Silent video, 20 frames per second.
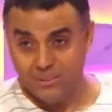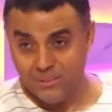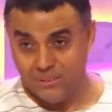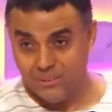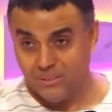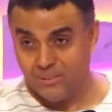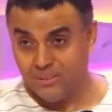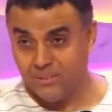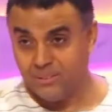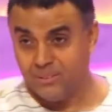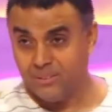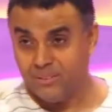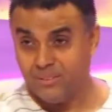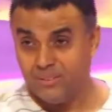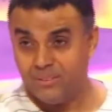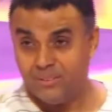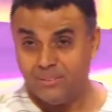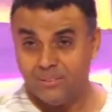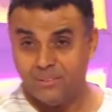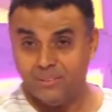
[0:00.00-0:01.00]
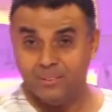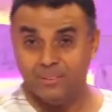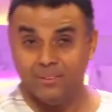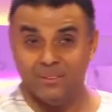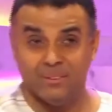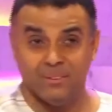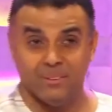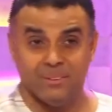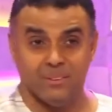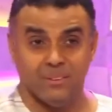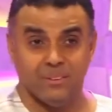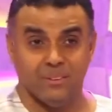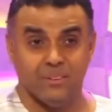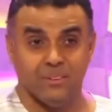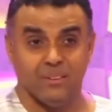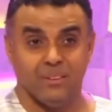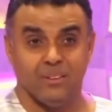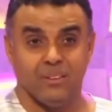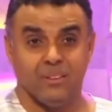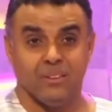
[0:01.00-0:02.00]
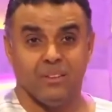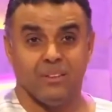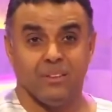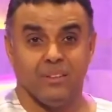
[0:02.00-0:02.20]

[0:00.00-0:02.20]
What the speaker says: No one is speaking in this clip.